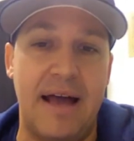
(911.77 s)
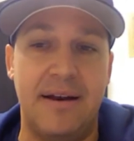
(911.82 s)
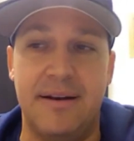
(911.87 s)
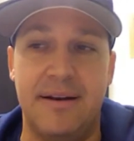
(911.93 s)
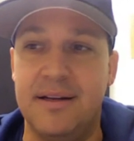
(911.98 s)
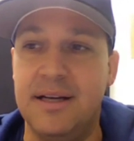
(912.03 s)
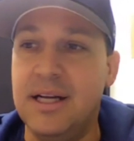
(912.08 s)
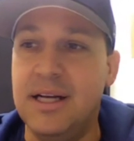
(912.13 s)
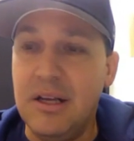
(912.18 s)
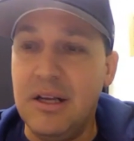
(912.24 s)
And,
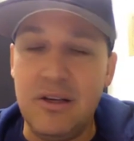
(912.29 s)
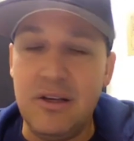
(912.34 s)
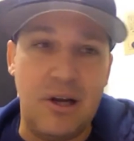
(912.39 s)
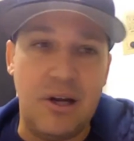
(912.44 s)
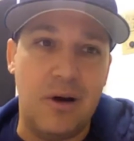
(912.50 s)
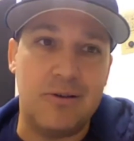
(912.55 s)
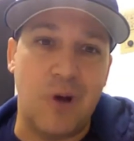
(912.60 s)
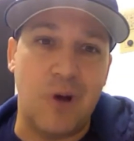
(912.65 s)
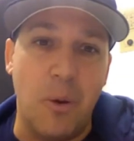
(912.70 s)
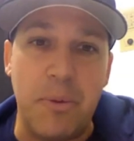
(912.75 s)
you know,
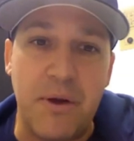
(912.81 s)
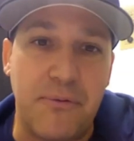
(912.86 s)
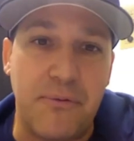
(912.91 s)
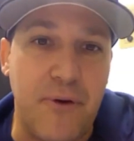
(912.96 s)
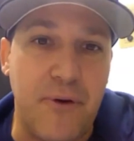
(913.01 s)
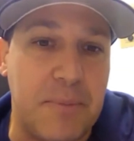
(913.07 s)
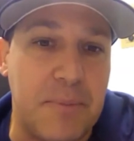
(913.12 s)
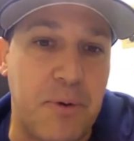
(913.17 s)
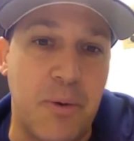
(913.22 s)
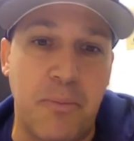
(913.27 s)
don't be afraid
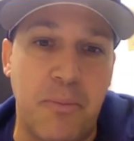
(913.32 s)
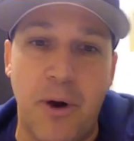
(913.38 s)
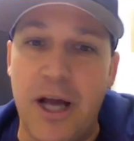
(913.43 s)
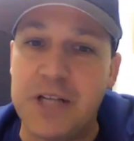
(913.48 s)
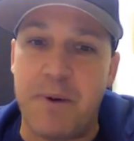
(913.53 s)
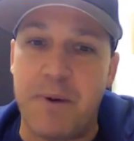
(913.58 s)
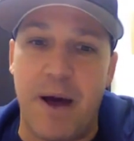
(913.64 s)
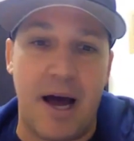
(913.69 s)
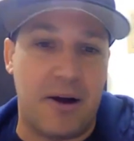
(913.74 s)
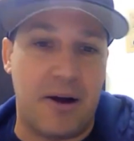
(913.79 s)
to put brakes
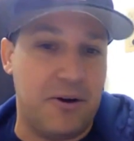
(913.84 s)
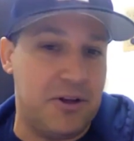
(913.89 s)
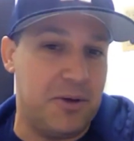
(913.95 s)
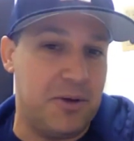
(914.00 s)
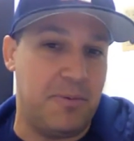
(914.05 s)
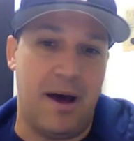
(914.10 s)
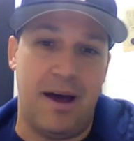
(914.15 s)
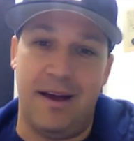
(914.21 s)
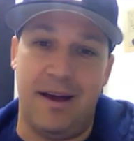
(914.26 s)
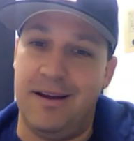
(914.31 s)
back on your bike.